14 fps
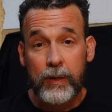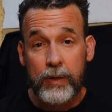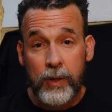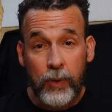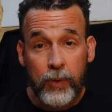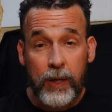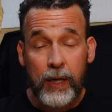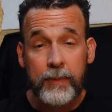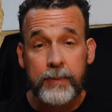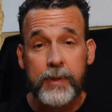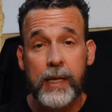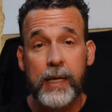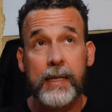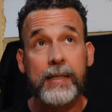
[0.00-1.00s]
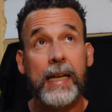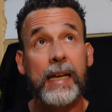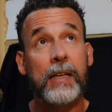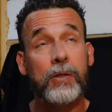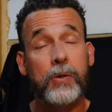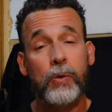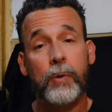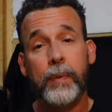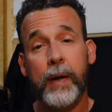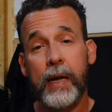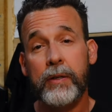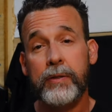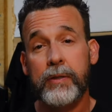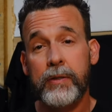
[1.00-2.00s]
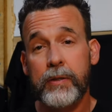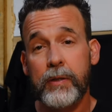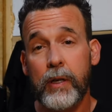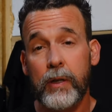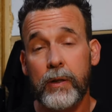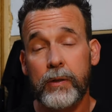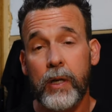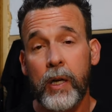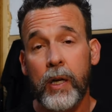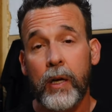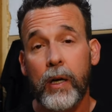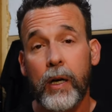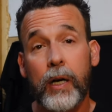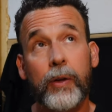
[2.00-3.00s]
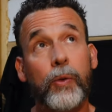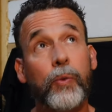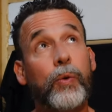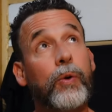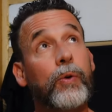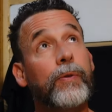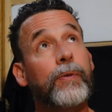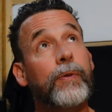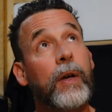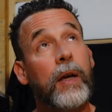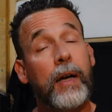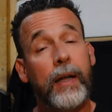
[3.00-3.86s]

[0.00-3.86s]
snow comes is getting solar panels installed on the roof.